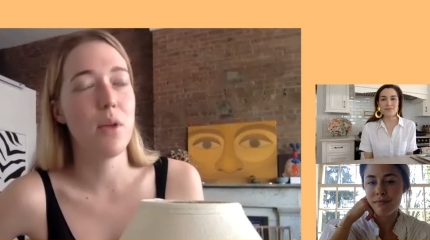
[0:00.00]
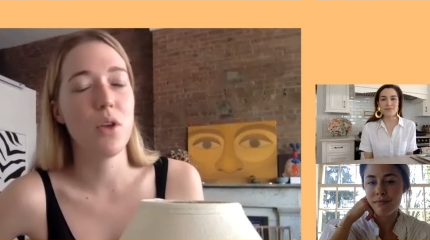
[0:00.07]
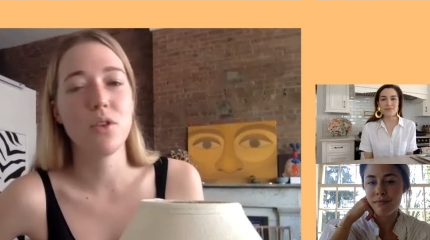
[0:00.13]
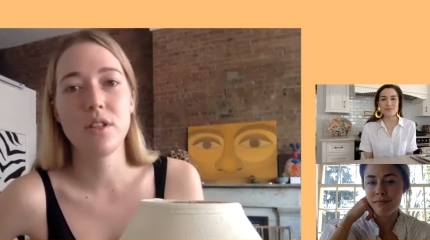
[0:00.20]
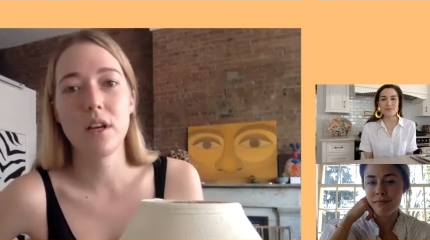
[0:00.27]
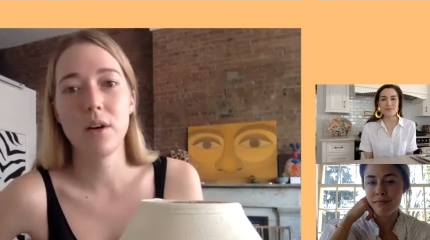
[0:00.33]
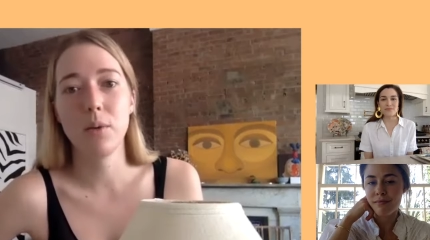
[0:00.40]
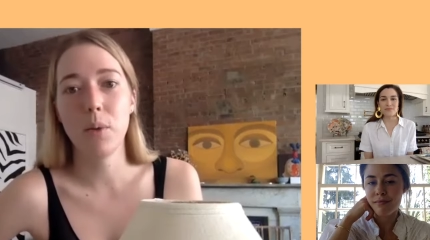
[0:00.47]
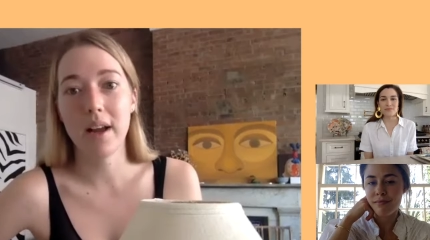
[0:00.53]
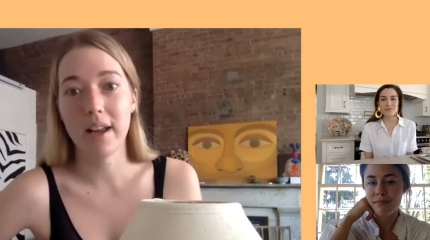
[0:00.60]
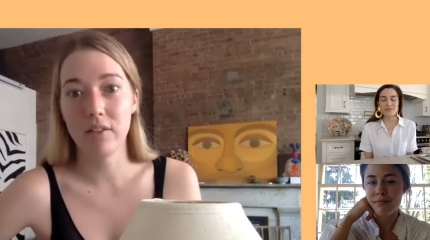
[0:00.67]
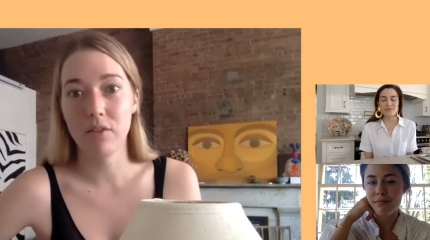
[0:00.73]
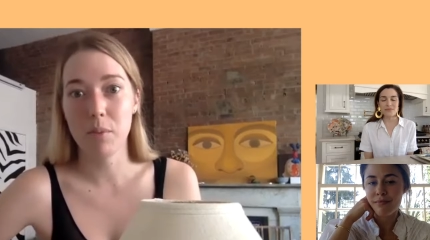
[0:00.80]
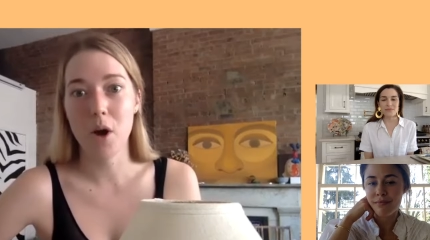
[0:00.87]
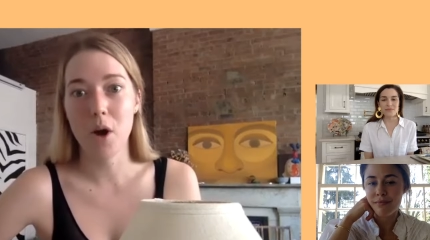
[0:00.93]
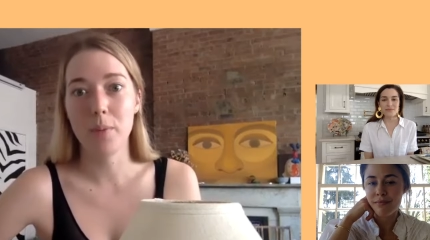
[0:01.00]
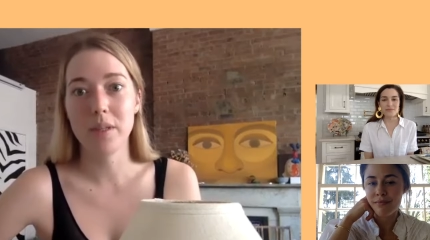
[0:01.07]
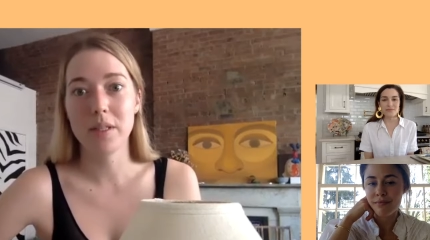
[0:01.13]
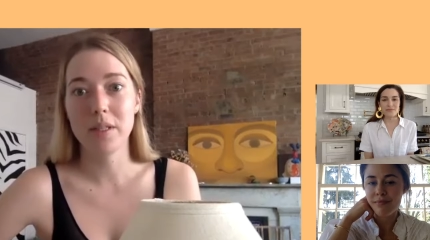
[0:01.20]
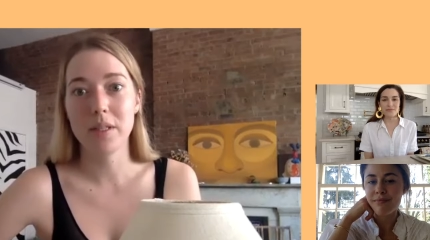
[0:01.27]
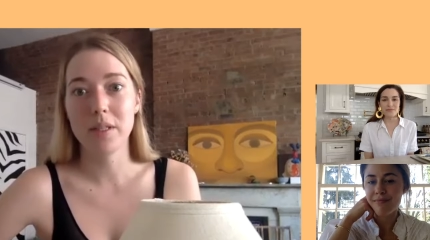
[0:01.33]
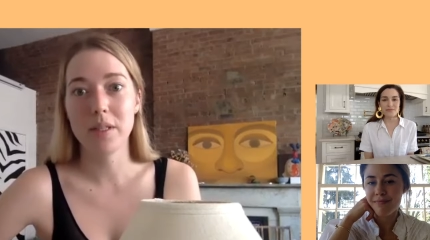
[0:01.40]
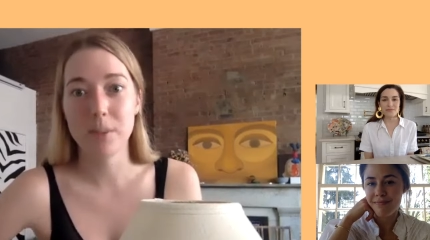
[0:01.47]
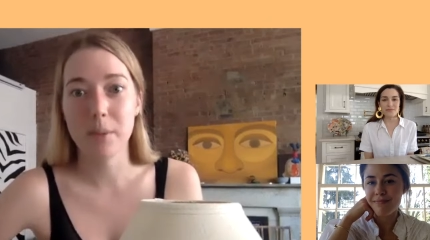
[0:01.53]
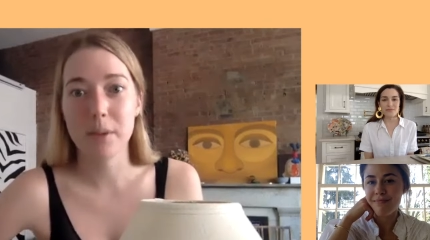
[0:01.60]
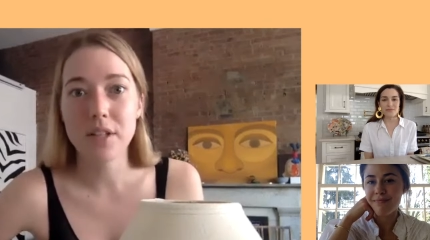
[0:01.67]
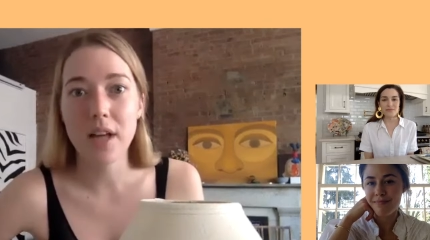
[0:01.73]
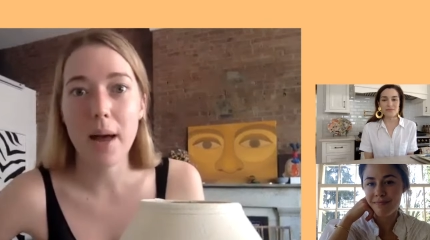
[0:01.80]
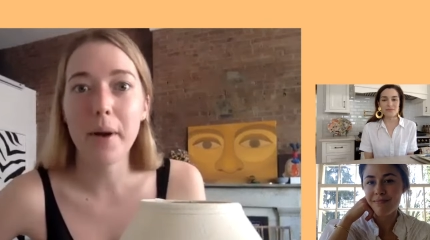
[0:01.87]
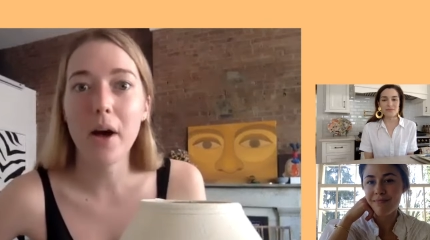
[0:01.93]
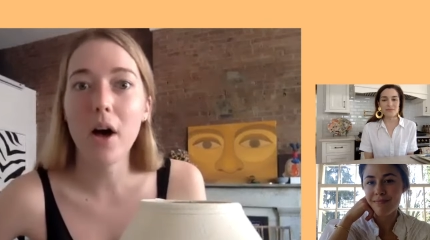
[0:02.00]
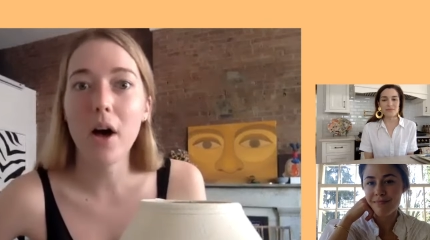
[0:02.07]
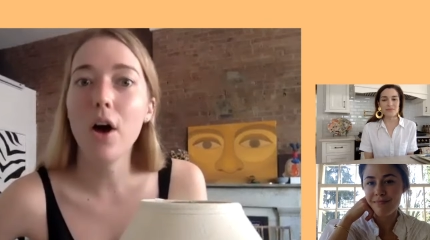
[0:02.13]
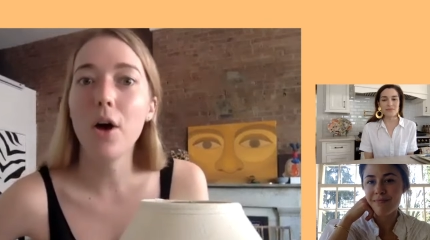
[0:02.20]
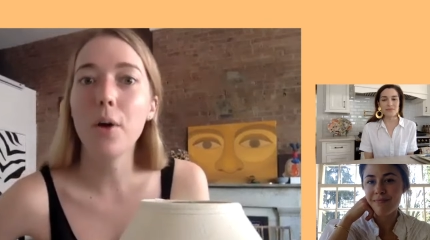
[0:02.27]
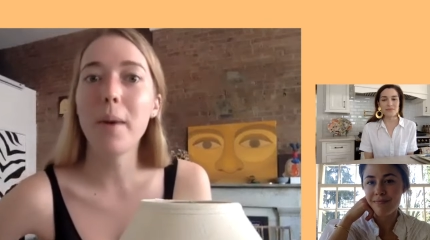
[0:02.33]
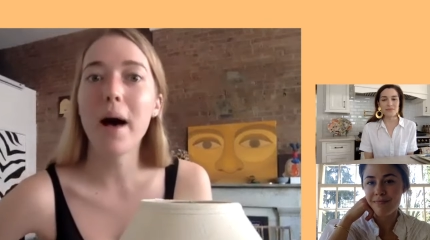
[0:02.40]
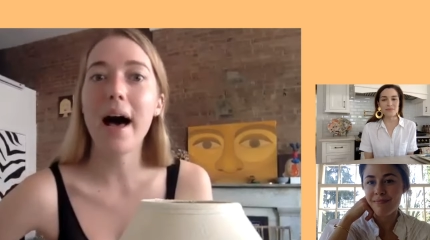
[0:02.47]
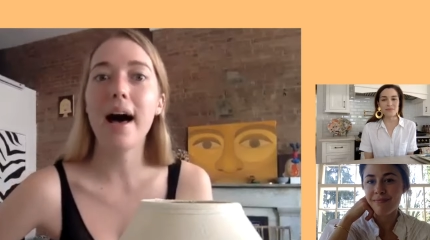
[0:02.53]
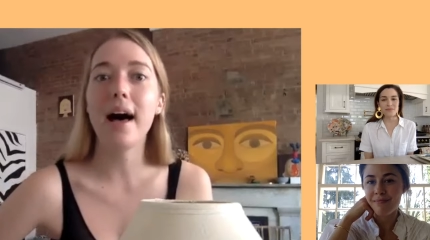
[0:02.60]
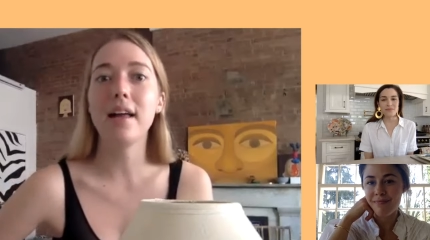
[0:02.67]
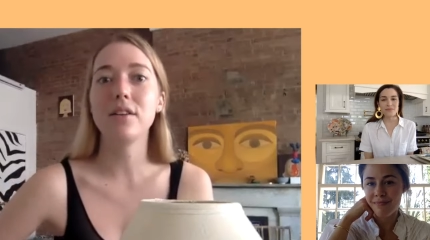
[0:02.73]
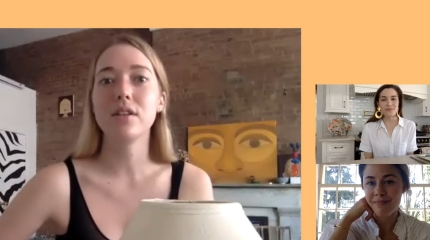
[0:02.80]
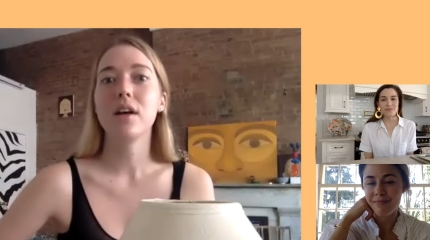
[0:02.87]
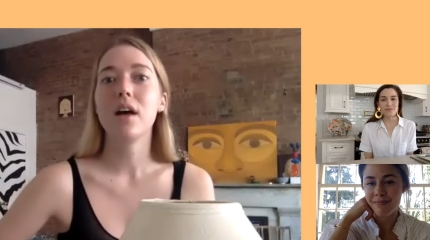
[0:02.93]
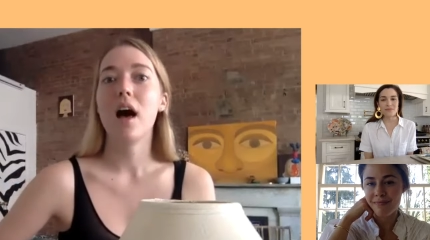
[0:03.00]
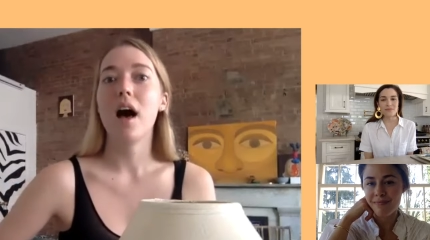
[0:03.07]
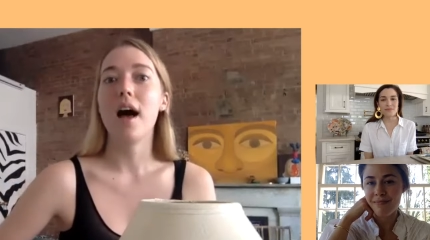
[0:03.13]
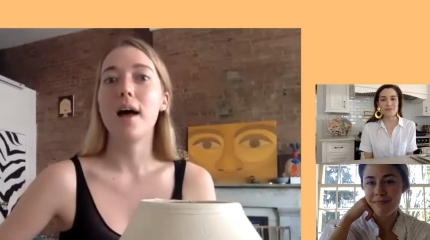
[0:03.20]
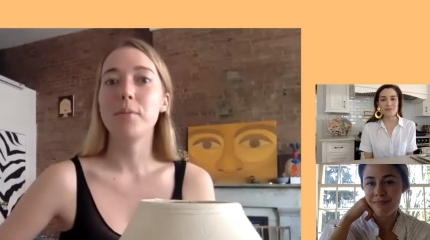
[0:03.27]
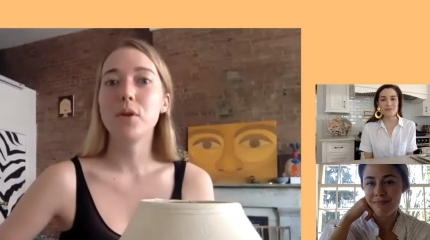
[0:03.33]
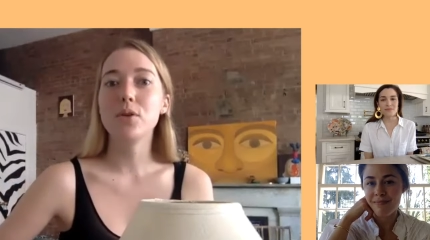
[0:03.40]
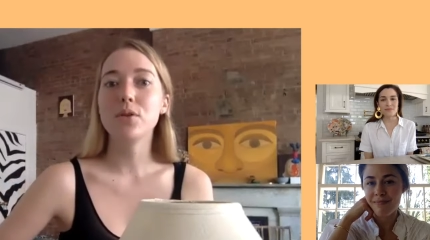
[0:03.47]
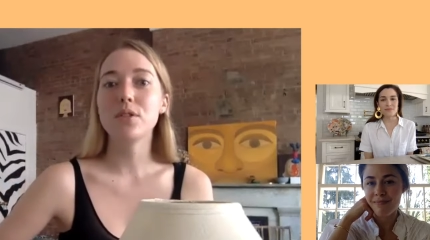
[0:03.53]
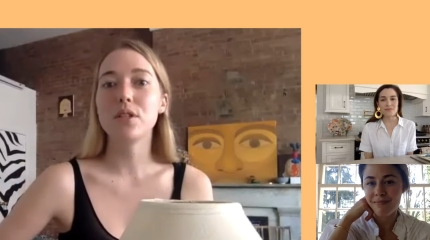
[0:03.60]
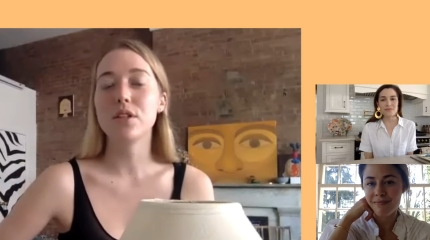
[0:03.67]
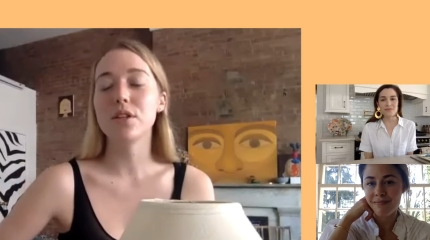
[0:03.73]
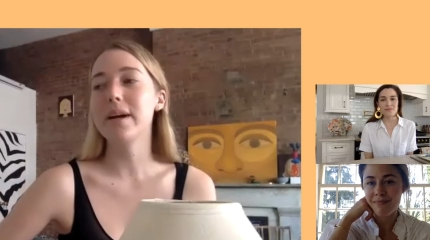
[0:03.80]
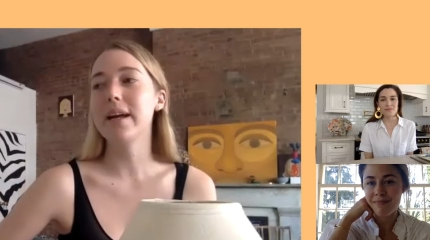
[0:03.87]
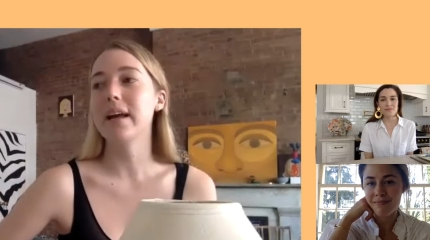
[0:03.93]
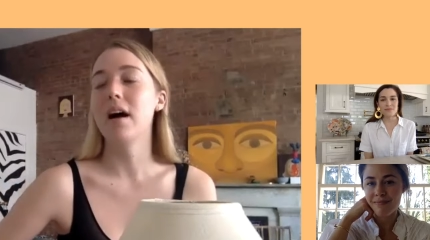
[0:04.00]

Speaker 1: I'm used to working from home and spending so much time at home. And I'm used to doing